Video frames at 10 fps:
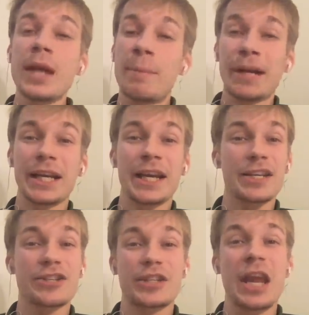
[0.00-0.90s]
But I
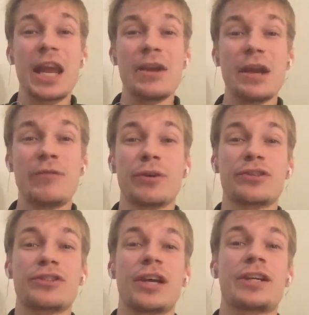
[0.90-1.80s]
guess if
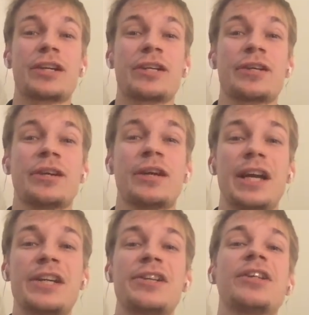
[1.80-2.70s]
you're studying
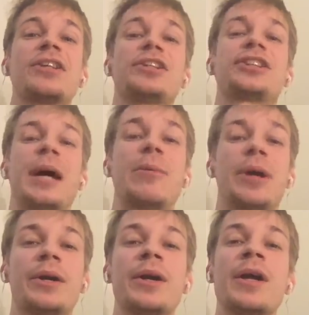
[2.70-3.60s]
in English
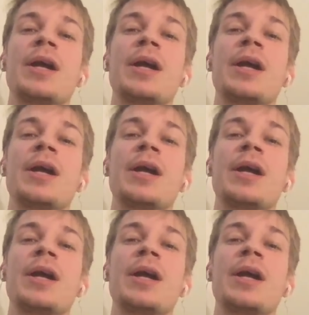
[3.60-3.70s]
somewhere,